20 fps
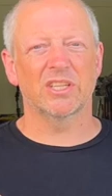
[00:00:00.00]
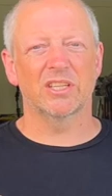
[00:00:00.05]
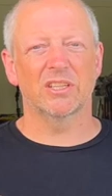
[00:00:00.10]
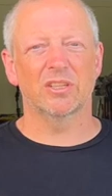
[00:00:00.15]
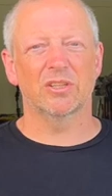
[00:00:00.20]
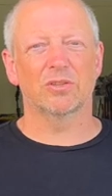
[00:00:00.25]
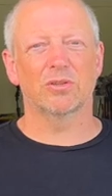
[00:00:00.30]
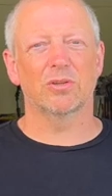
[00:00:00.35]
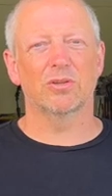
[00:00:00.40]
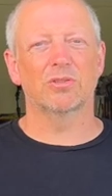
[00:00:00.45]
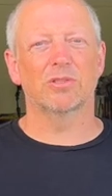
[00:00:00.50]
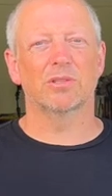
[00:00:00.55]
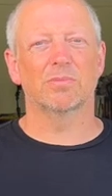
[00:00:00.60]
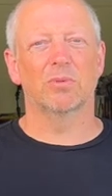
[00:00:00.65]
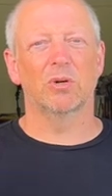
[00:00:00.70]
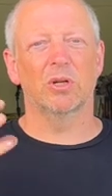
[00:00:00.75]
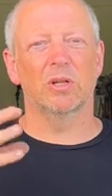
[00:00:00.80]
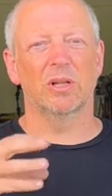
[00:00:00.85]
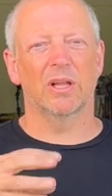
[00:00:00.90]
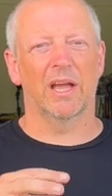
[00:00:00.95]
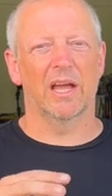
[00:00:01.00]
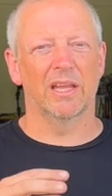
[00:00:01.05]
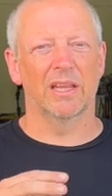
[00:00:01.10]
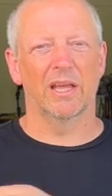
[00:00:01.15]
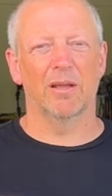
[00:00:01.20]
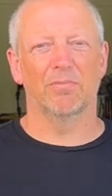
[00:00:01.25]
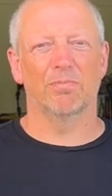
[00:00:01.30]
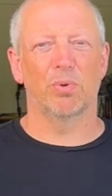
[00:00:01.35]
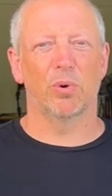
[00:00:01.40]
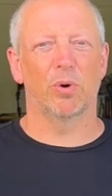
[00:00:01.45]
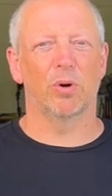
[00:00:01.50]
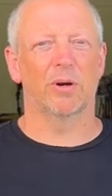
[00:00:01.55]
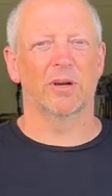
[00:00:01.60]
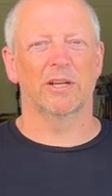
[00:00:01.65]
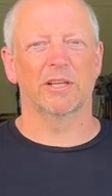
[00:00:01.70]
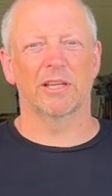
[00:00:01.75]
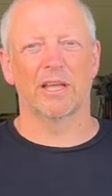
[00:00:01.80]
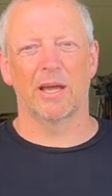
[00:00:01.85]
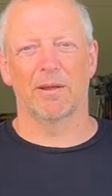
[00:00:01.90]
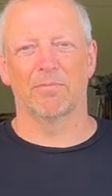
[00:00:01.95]
in the crucible and then
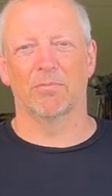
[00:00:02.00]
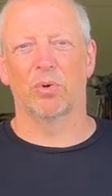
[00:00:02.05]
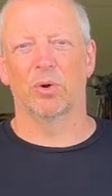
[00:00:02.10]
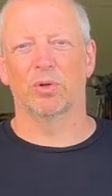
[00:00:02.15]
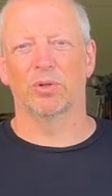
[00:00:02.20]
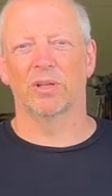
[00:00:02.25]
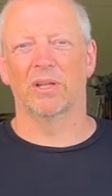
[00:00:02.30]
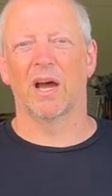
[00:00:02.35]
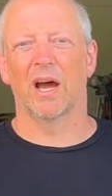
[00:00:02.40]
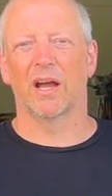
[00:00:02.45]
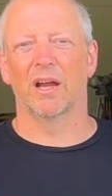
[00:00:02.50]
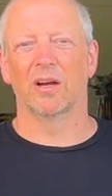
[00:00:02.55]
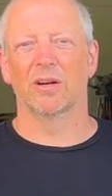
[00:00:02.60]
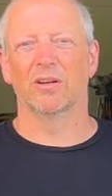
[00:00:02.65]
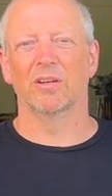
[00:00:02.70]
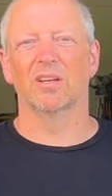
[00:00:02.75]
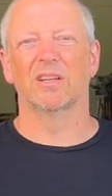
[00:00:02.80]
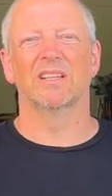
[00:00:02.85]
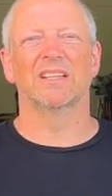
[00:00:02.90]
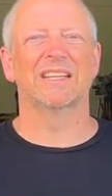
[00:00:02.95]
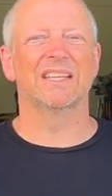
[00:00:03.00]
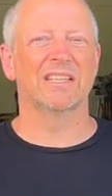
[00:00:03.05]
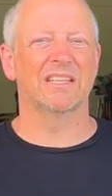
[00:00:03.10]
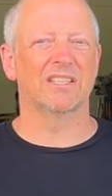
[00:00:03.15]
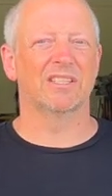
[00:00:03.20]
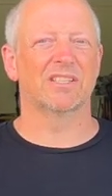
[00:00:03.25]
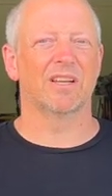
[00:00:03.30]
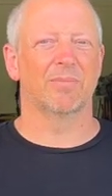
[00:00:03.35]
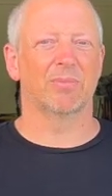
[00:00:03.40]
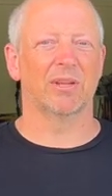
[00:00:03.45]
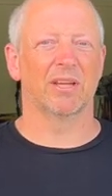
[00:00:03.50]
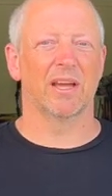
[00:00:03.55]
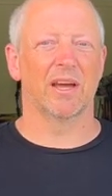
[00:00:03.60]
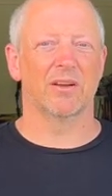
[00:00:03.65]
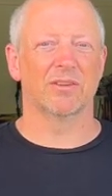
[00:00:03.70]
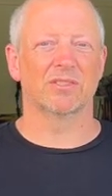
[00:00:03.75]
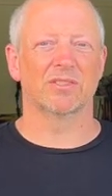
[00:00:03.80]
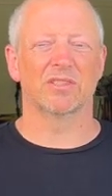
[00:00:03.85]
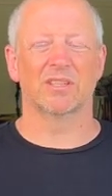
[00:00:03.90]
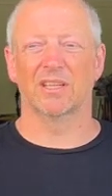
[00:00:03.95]
pouring that molten iron into something
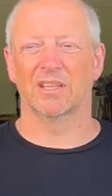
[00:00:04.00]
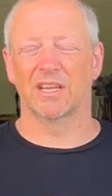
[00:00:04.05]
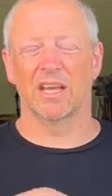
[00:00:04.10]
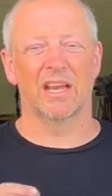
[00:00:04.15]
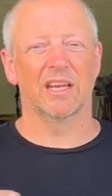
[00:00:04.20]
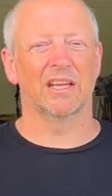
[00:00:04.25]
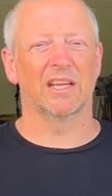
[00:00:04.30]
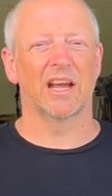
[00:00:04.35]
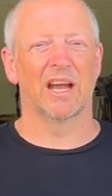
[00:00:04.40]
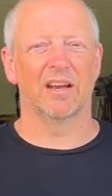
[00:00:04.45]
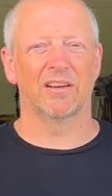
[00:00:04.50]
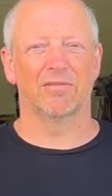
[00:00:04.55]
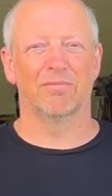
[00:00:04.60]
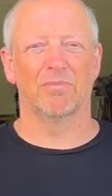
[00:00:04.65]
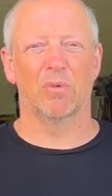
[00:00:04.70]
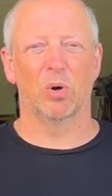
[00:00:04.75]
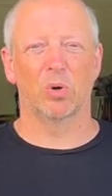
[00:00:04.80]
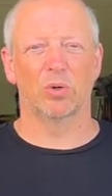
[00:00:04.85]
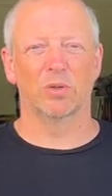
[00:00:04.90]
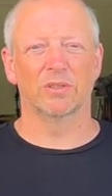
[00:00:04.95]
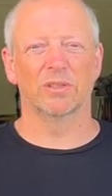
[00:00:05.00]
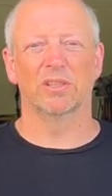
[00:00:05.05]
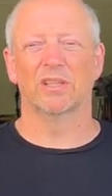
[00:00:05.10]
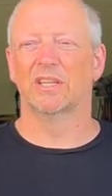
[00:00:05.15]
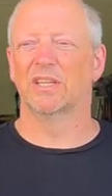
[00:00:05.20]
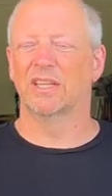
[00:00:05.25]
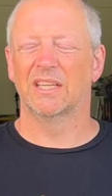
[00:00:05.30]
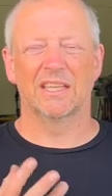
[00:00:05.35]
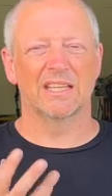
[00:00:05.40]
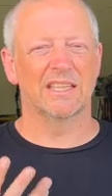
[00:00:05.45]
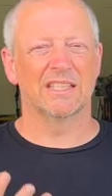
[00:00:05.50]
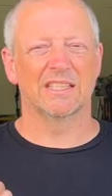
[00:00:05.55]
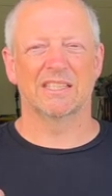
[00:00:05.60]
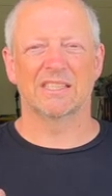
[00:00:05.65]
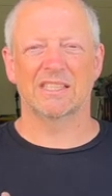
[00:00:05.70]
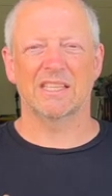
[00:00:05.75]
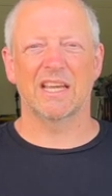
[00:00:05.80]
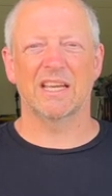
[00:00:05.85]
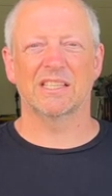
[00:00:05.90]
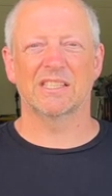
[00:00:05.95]
else, into any kind of mold. It
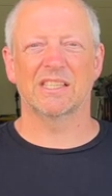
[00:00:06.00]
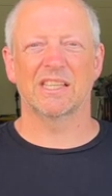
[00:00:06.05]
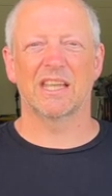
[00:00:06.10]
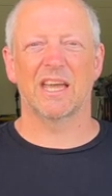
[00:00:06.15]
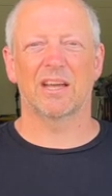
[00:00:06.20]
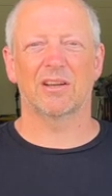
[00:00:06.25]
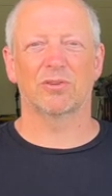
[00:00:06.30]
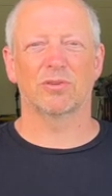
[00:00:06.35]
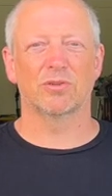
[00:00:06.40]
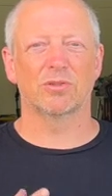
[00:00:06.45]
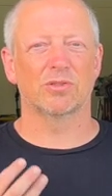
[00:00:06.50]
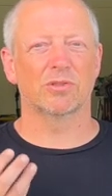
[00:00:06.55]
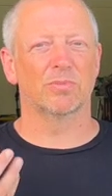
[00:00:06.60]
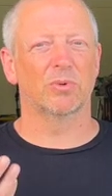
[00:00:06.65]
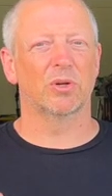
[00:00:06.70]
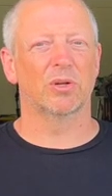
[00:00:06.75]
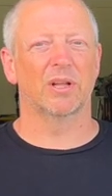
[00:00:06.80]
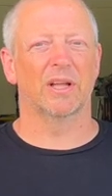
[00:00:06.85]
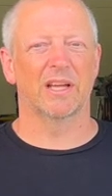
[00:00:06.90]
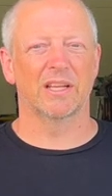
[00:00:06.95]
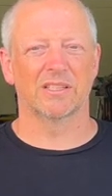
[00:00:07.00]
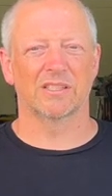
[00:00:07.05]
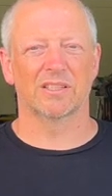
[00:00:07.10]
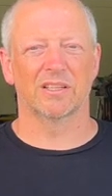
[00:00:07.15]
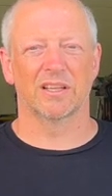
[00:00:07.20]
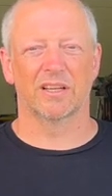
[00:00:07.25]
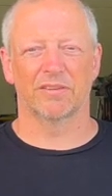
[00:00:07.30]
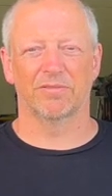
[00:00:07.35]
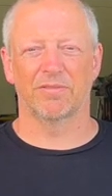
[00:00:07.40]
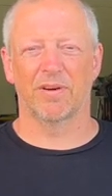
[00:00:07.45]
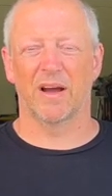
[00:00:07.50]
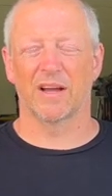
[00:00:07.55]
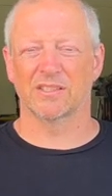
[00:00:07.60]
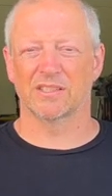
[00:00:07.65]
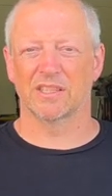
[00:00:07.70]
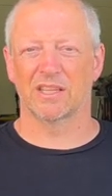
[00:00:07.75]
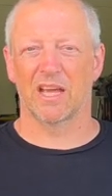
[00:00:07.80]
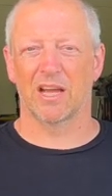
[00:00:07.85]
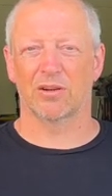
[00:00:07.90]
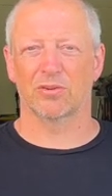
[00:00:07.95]
stays in that crucible and solidifies
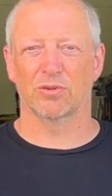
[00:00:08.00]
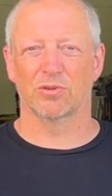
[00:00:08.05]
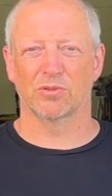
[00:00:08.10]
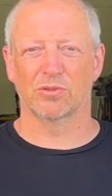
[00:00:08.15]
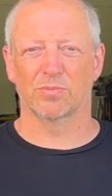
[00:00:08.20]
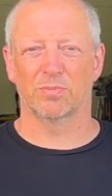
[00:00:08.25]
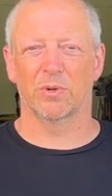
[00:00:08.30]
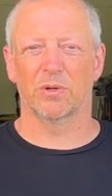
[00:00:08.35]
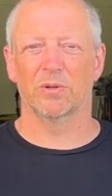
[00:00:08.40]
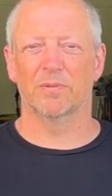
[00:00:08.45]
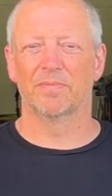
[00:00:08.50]
in that crucible.